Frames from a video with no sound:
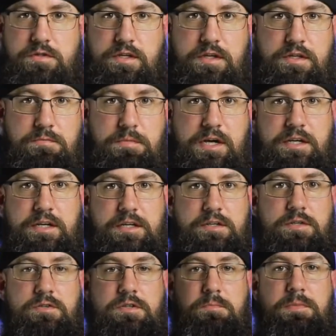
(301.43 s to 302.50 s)
thing back
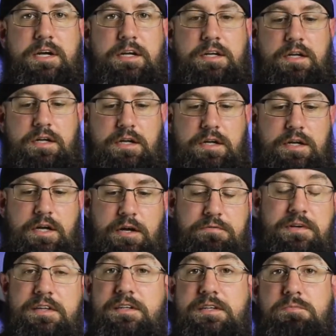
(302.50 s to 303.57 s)
here on the back. I
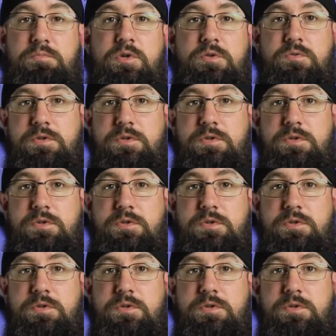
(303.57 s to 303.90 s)
finally did build